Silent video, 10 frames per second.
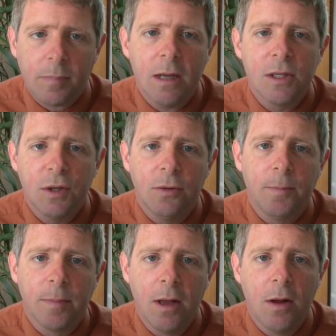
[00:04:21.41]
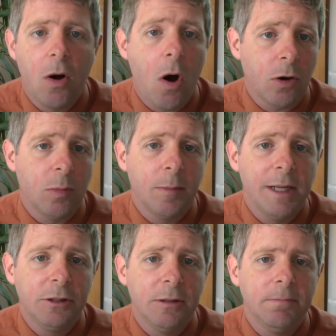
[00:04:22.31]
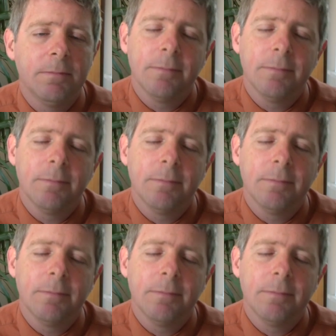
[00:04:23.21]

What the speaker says: So, honorable mention,